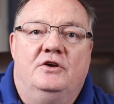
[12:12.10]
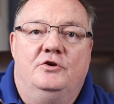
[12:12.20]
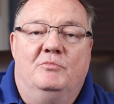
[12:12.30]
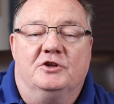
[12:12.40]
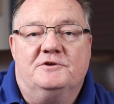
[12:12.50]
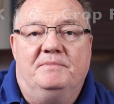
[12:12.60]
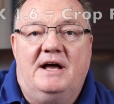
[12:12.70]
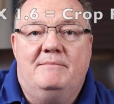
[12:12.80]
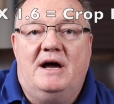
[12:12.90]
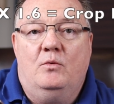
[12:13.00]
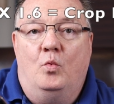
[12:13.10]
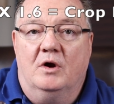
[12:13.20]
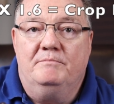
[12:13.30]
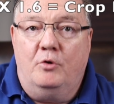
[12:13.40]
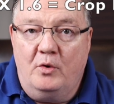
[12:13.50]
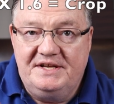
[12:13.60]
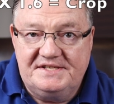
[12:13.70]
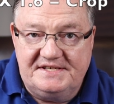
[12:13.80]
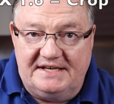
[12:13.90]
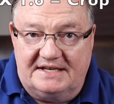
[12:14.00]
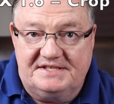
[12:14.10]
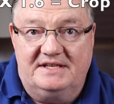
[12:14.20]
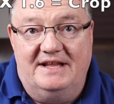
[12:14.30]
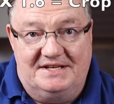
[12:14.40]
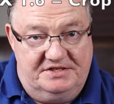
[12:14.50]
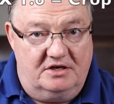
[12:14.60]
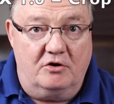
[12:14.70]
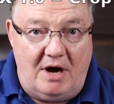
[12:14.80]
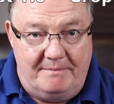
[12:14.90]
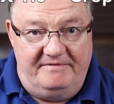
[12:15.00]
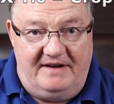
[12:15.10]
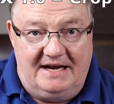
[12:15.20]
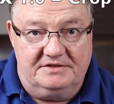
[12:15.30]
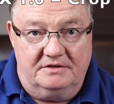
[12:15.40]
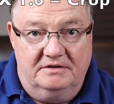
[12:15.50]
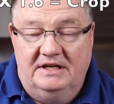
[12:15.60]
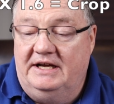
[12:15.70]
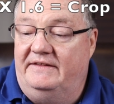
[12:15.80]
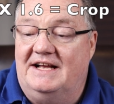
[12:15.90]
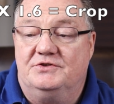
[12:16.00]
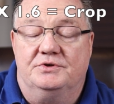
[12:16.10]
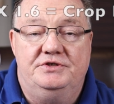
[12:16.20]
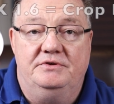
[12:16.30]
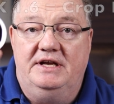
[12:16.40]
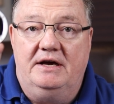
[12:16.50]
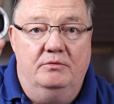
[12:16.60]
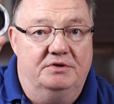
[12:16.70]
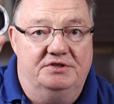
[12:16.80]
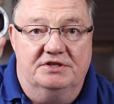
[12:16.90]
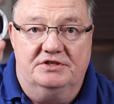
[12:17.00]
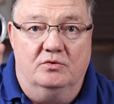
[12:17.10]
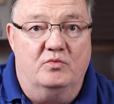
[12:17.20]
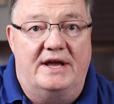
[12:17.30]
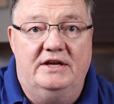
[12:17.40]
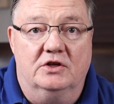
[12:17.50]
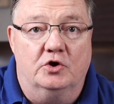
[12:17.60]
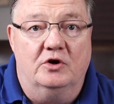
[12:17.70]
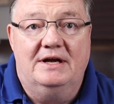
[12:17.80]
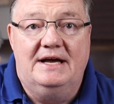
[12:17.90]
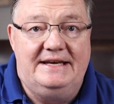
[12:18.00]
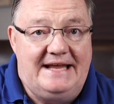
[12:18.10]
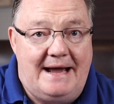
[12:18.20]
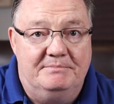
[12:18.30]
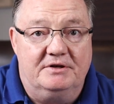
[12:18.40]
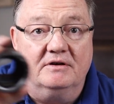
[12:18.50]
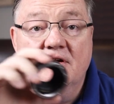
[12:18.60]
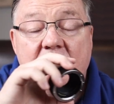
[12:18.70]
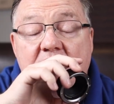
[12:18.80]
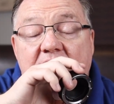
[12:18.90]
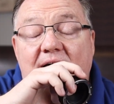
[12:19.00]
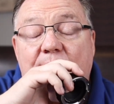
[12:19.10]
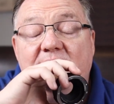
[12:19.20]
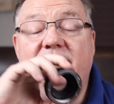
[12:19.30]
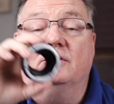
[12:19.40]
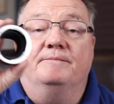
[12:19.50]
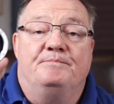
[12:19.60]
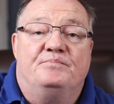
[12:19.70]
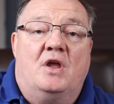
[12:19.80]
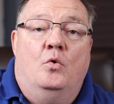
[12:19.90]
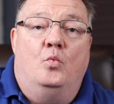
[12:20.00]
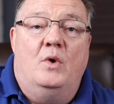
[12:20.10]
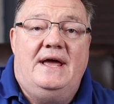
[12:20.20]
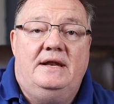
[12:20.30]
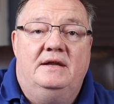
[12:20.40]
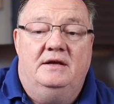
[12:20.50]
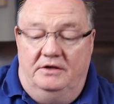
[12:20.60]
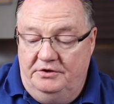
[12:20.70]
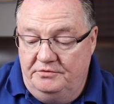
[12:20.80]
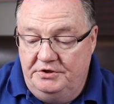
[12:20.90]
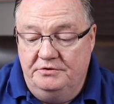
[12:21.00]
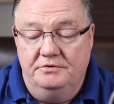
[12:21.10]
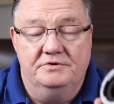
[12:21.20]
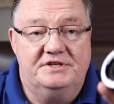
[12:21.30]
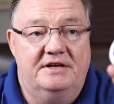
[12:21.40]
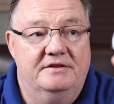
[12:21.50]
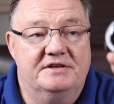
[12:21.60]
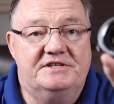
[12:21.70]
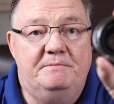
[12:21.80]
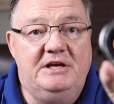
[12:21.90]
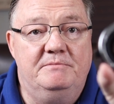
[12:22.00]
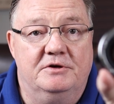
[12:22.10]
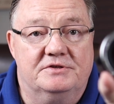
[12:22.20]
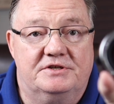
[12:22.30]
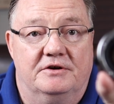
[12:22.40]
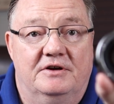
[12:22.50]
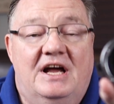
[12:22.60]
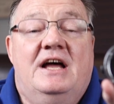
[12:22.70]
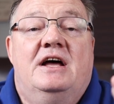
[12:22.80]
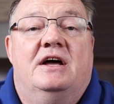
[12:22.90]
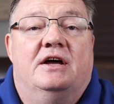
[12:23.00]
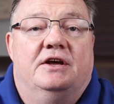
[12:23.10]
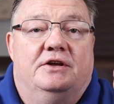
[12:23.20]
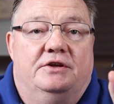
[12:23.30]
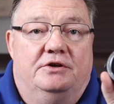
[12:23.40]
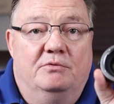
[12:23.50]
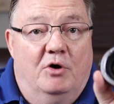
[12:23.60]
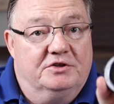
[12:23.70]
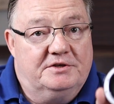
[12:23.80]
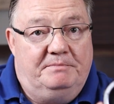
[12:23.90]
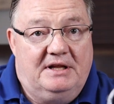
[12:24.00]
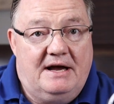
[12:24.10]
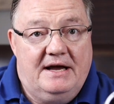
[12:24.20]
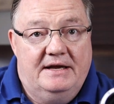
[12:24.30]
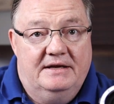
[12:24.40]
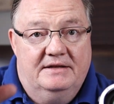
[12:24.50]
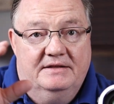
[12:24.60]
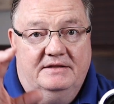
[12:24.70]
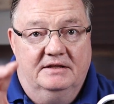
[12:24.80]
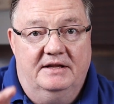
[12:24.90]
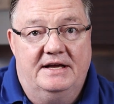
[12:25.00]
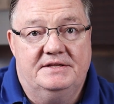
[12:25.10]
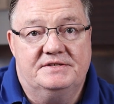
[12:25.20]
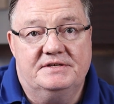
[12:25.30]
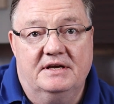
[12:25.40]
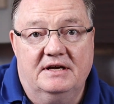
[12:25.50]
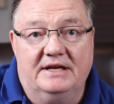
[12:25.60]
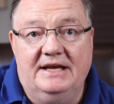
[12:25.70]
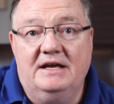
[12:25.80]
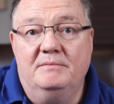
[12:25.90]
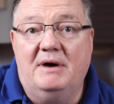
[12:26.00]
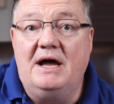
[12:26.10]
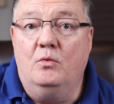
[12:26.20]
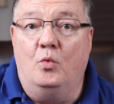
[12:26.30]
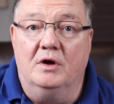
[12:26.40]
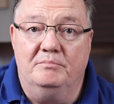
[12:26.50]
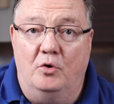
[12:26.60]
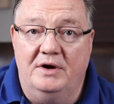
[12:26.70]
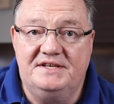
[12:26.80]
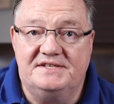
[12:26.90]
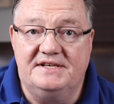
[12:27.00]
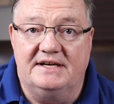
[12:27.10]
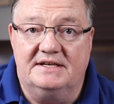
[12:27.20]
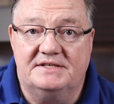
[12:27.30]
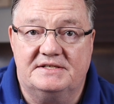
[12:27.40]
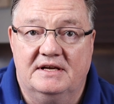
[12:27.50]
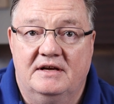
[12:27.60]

you multiply by 1.6. That's the crop factor, and that's what you get with just the regular adapter. However, when you use the speed booster, you multiply the lens again by 1.6,